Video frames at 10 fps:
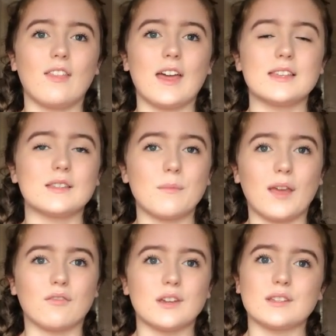that is the
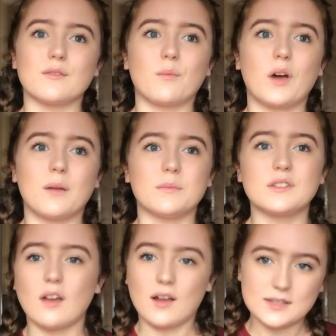main reason why I'm
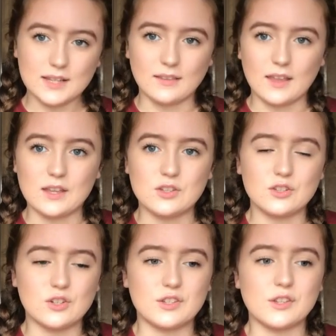starting this,
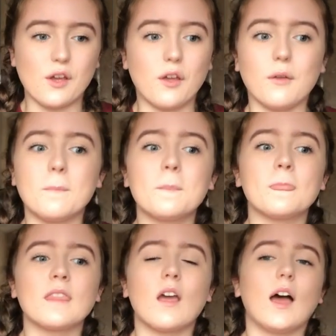just so
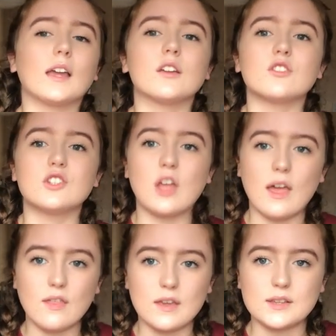I can
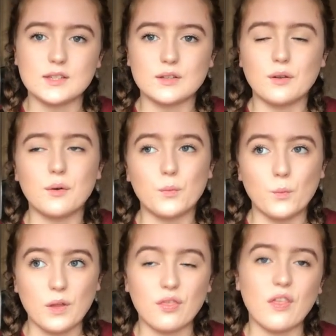share this
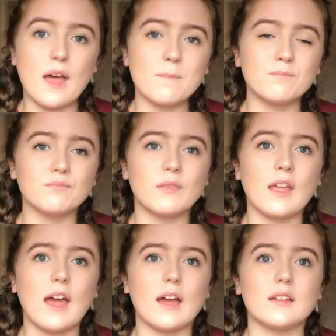with them,
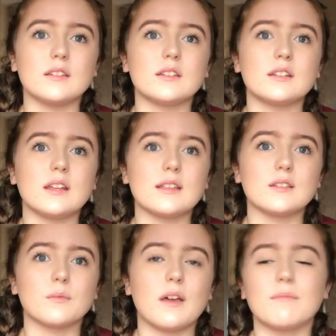and
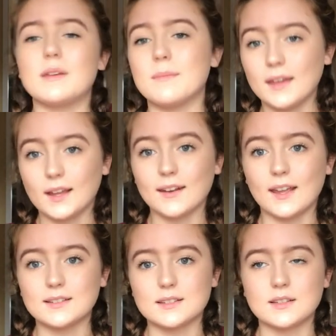it's a way of me being
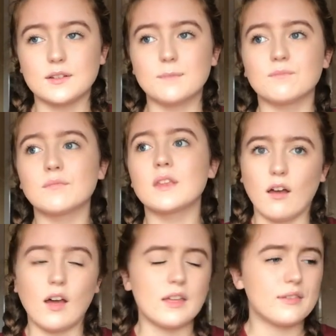connected to them.
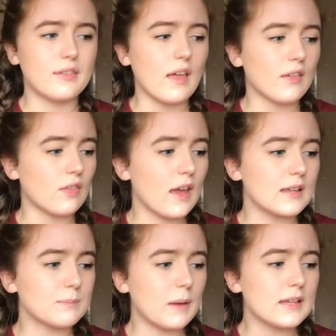I think that
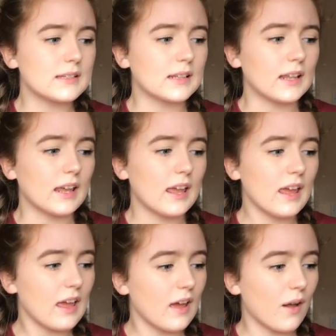is basically
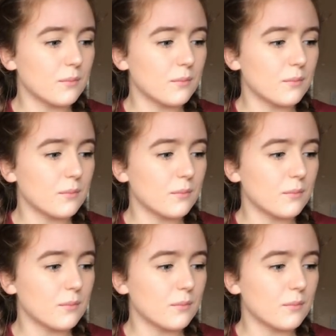it.